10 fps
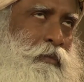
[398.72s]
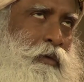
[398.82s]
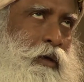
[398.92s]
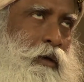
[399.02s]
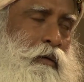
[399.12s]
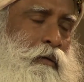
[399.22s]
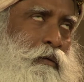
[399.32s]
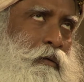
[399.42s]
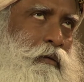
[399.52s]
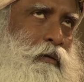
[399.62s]

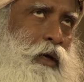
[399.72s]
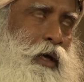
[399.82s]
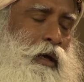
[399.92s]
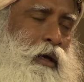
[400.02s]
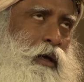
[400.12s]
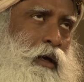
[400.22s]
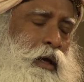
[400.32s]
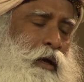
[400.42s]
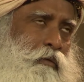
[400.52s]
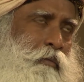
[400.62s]
Oh, I
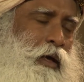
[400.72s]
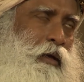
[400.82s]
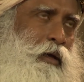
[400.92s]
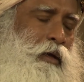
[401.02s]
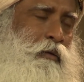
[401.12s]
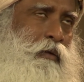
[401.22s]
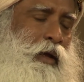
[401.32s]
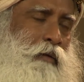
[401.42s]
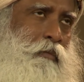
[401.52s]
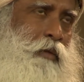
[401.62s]
have a mind, I don't
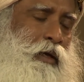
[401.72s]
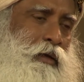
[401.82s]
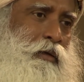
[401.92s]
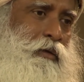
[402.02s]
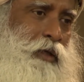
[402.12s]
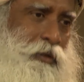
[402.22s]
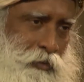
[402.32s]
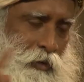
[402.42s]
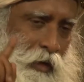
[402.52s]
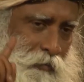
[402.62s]
have a mind. Yes,
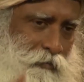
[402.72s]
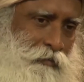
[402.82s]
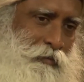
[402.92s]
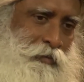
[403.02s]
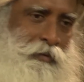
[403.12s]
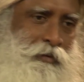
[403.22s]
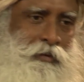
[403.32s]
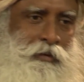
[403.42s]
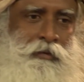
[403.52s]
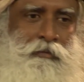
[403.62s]
you have,
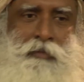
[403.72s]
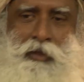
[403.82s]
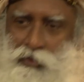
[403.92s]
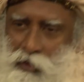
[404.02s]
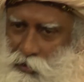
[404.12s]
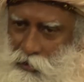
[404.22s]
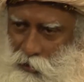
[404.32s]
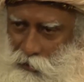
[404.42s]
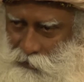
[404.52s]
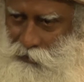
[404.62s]
because that's a
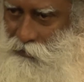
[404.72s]
thought.